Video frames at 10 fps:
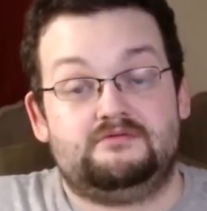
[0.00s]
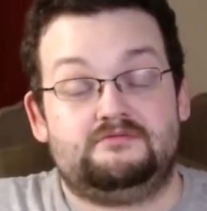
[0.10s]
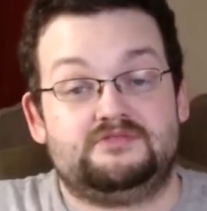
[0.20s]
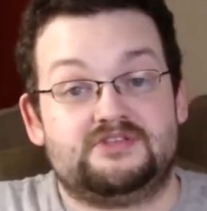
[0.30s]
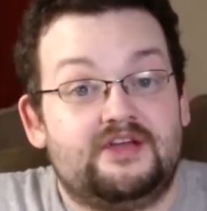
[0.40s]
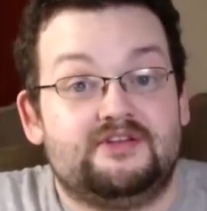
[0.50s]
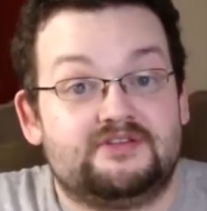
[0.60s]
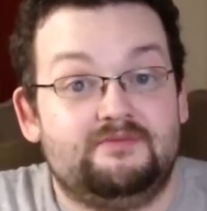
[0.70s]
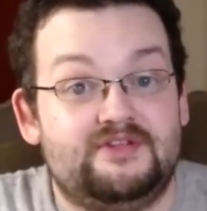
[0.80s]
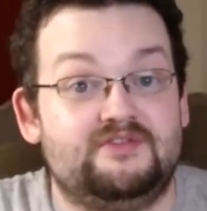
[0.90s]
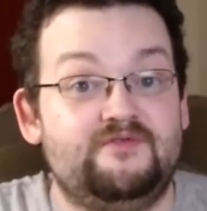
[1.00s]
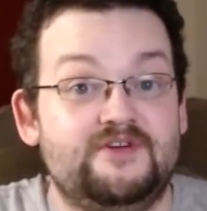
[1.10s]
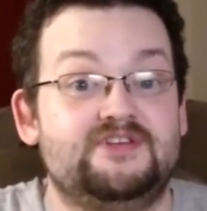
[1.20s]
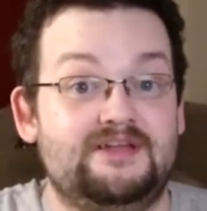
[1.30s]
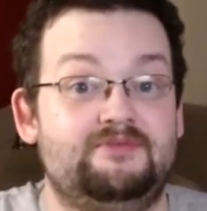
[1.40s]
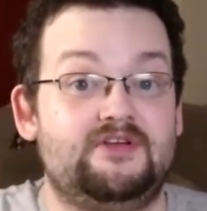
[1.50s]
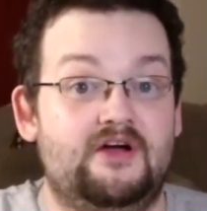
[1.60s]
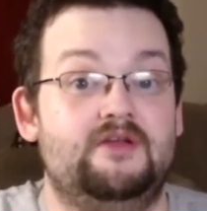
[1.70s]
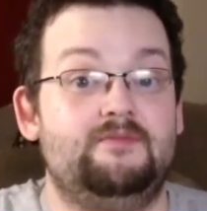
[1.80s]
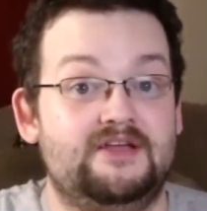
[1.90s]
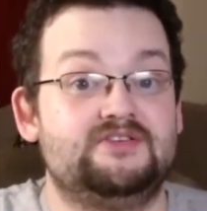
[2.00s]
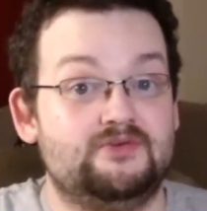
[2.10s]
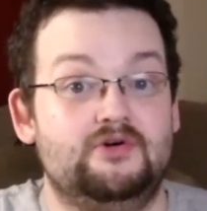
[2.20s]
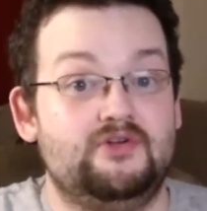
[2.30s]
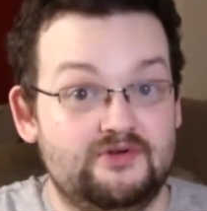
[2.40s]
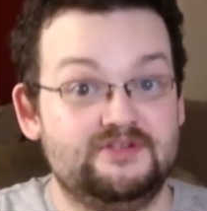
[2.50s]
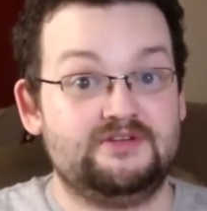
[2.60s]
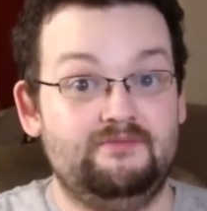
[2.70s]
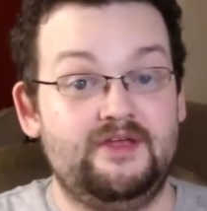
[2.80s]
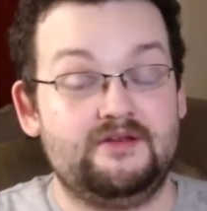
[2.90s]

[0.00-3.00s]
sucking at something is the first step to kind of being sort of good at something.